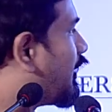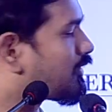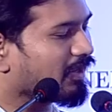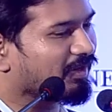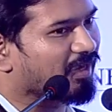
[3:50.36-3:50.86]

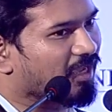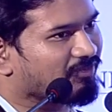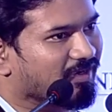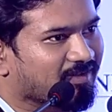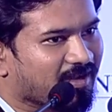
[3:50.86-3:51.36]
looking at
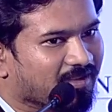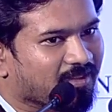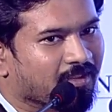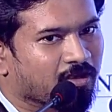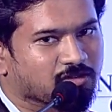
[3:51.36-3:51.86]
graphite
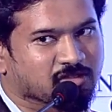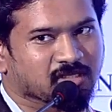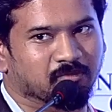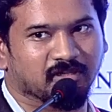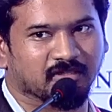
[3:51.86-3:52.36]
cracking and also
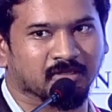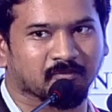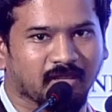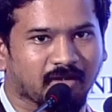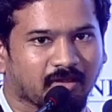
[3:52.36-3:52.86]
some lithium
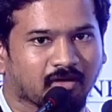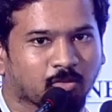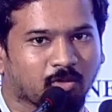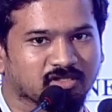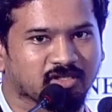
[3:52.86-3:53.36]
plating
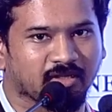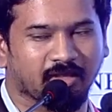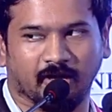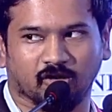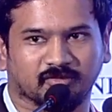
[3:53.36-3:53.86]
towards the
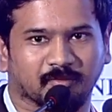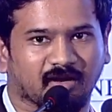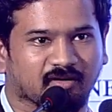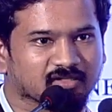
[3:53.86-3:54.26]
end of the battery's